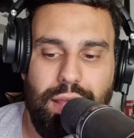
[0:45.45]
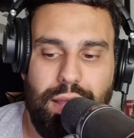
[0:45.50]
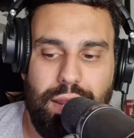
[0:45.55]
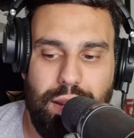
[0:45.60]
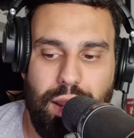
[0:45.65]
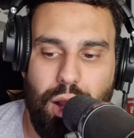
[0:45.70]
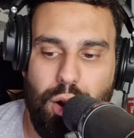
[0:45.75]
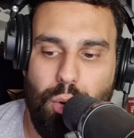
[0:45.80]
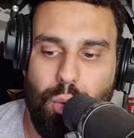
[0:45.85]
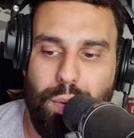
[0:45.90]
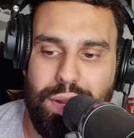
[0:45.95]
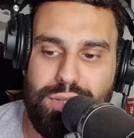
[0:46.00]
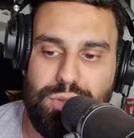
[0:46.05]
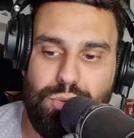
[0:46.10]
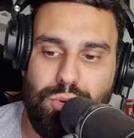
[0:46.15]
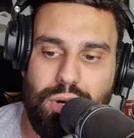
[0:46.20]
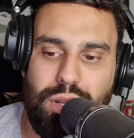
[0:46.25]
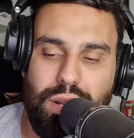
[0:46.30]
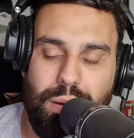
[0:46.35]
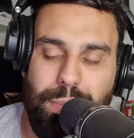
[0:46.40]
No, we're
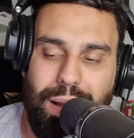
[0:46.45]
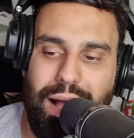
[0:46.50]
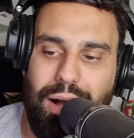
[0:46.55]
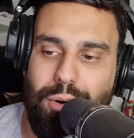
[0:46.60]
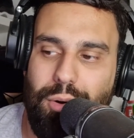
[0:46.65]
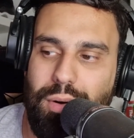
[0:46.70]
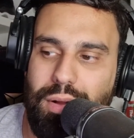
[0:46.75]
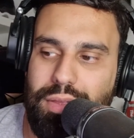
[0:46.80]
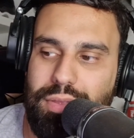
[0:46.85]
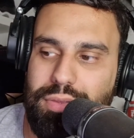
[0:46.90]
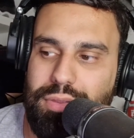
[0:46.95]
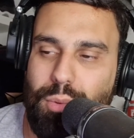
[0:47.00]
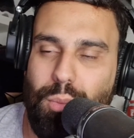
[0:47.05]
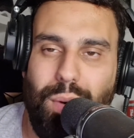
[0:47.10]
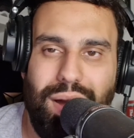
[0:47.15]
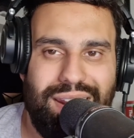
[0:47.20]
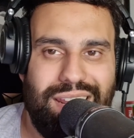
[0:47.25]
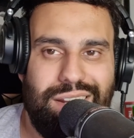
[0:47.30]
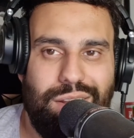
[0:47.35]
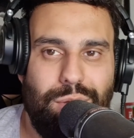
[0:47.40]
talking about the
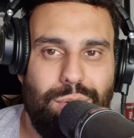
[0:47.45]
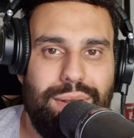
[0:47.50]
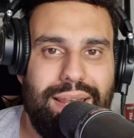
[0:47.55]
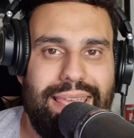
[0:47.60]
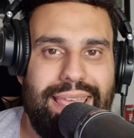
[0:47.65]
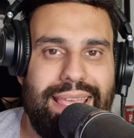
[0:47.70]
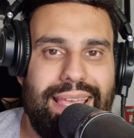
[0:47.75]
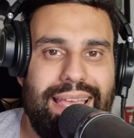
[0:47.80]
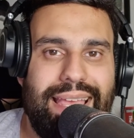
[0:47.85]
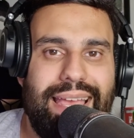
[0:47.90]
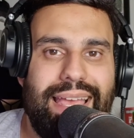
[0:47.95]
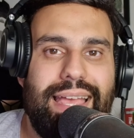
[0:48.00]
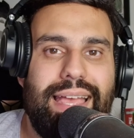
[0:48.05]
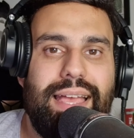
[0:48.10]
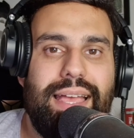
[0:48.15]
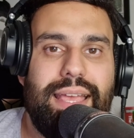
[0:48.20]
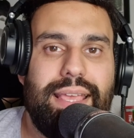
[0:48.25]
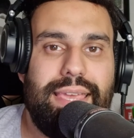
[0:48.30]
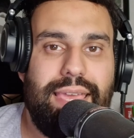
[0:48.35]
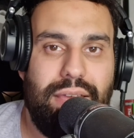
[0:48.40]
one and only
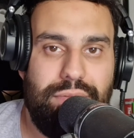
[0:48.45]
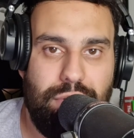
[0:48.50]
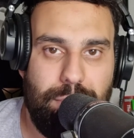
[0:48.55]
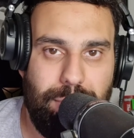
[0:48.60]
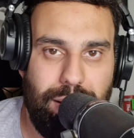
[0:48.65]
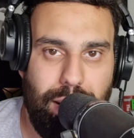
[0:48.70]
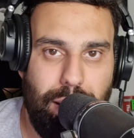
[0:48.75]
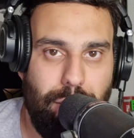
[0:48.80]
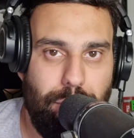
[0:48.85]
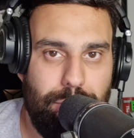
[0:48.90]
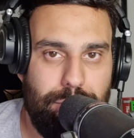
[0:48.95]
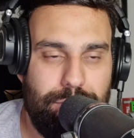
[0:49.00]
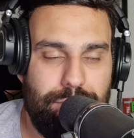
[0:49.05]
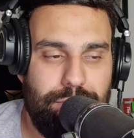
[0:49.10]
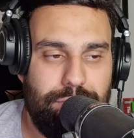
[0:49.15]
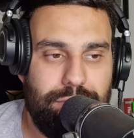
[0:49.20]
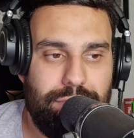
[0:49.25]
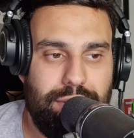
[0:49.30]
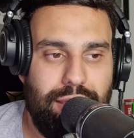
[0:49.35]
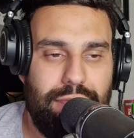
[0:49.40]
Kevin Malone.
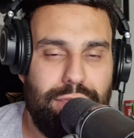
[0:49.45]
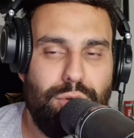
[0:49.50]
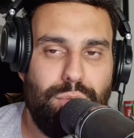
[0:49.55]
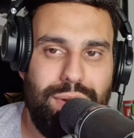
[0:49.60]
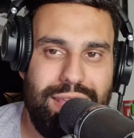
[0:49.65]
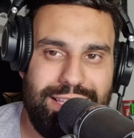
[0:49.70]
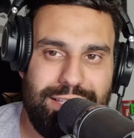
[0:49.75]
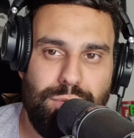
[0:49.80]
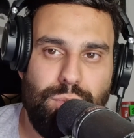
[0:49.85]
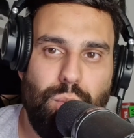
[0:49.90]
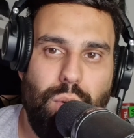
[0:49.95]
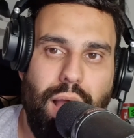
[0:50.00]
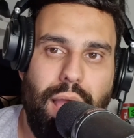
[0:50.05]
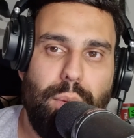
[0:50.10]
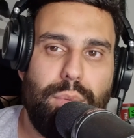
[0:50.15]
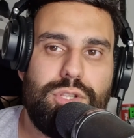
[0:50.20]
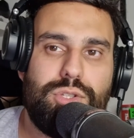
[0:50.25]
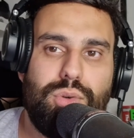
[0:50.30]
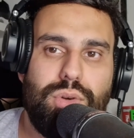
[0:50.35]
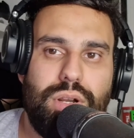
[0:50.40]
And the reason why
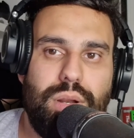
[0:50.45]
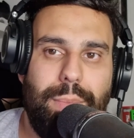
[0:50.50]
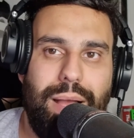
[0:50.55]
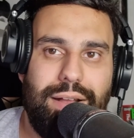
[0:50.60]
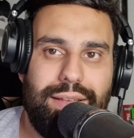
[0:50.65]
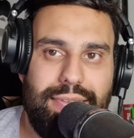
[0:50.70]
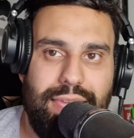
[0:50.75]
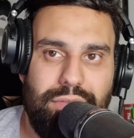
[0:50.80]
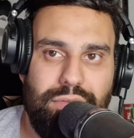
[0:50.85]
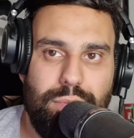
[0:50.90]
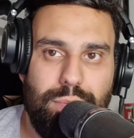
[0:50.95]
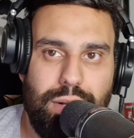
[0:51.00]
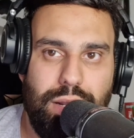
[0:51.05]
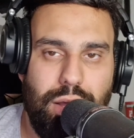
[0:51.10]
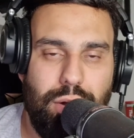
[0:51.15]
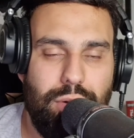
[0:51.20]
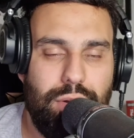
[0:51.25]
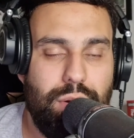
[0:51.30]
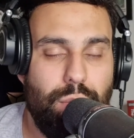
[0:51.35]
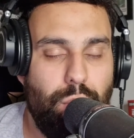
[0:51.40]
we're talking about Kevin
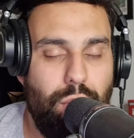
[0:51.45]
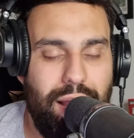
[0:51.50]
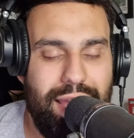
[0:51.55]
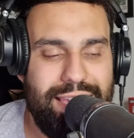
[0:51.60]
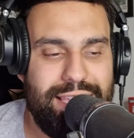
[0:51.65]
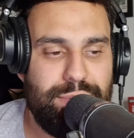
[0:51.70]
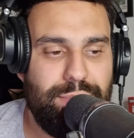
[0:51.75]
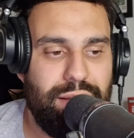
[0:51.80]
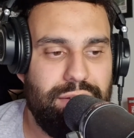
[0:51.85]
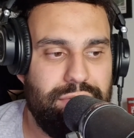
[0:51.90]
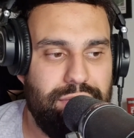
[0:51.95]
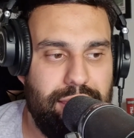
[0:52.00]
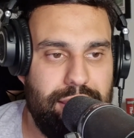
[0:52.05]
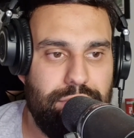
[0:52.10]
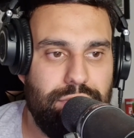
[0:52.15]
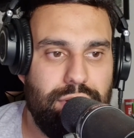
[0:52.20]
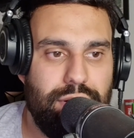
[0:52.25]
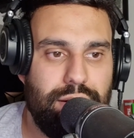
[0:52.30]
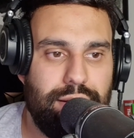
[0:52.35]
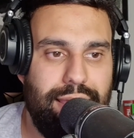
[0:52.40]
Malone and why he's my
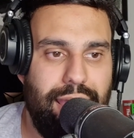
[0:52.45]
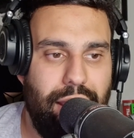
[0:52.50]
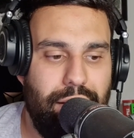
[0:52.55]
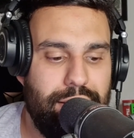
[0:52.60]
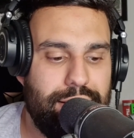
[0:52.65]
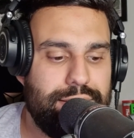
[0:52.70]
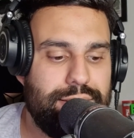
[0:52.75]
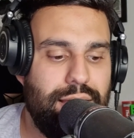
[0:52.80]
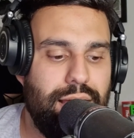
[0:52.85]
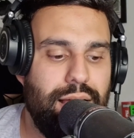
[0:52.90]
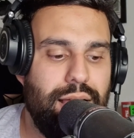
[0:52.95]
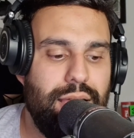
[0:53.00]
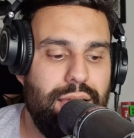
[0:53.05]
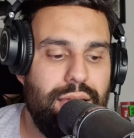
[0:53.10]
favorite character